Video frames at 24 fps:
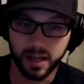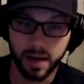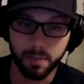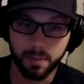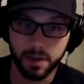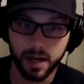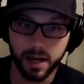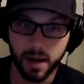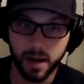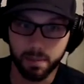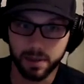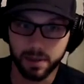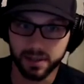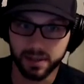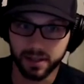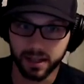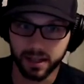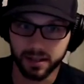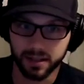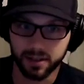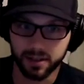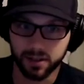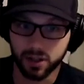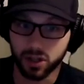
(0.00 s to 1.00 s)
up and up as
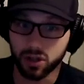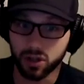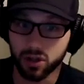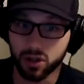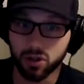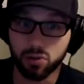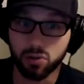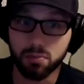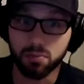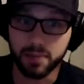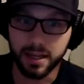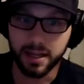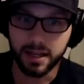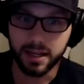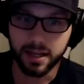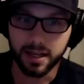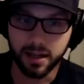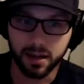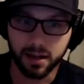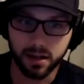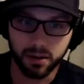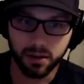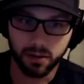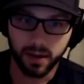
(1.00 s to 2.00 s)
like the new
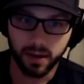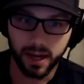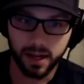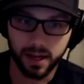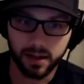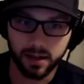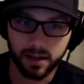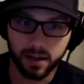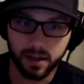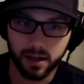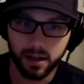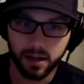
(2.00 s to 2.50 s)
media, right?